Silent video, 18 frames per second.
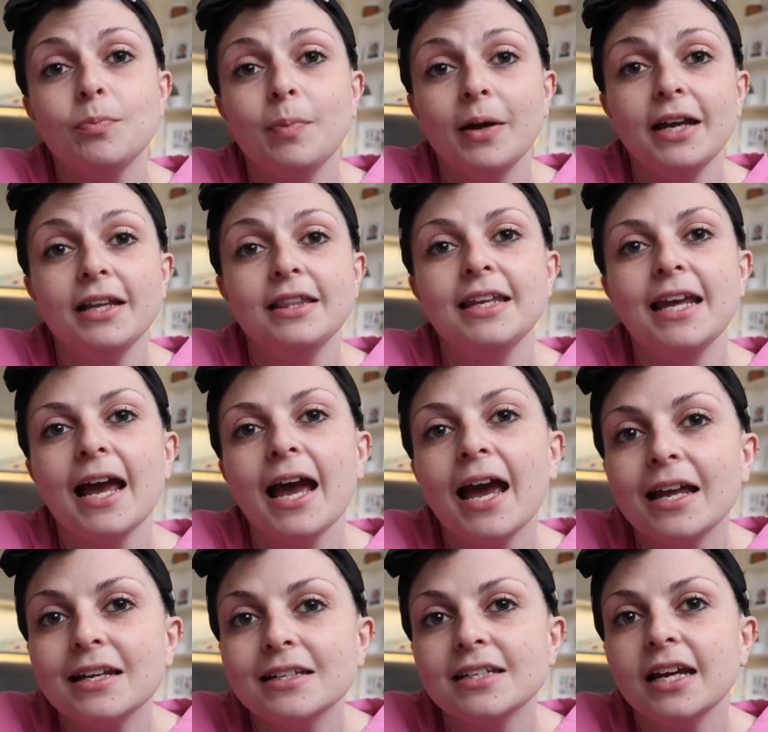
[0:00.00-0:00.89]
but in the
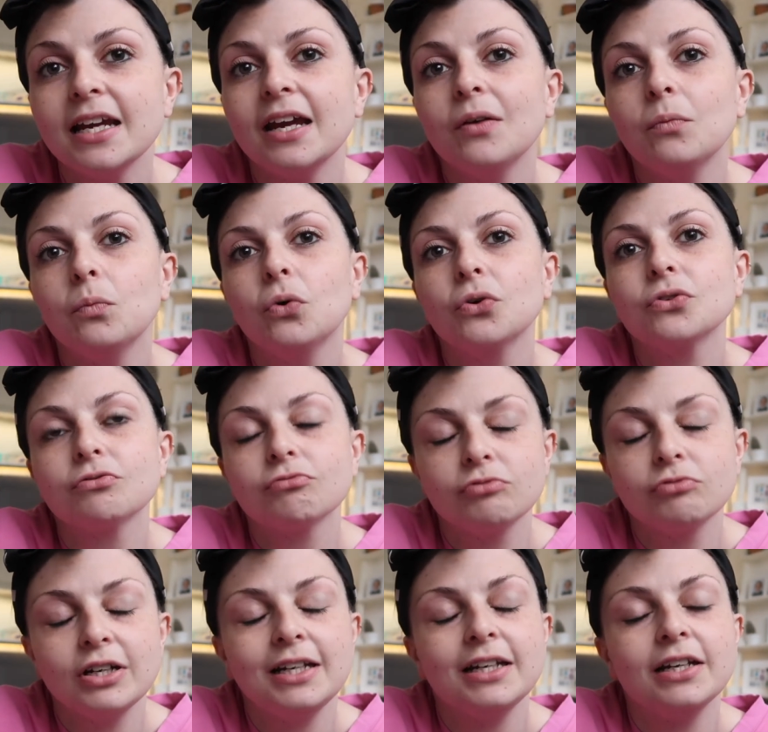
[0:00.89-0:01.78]
end it was
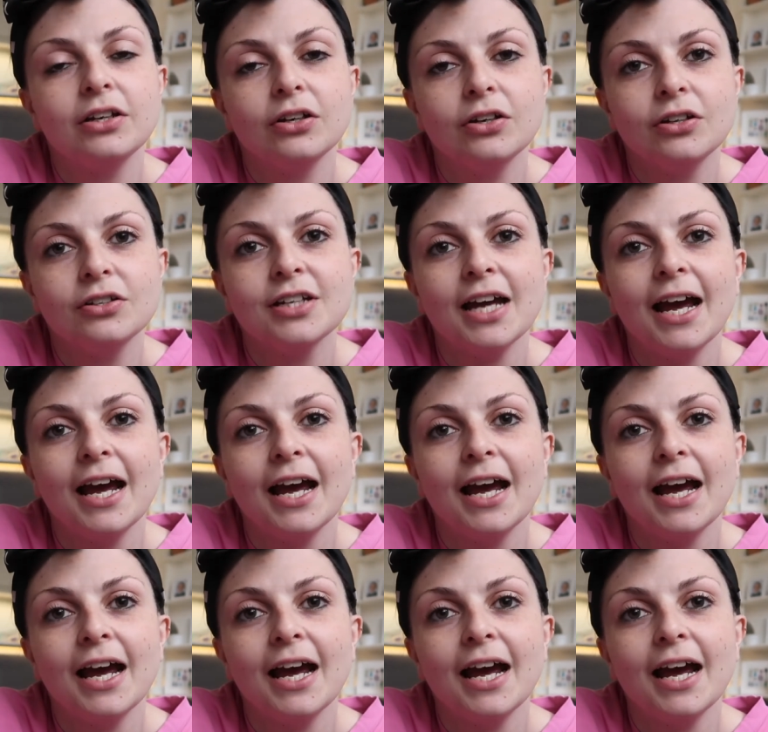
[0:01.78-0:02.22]
really good,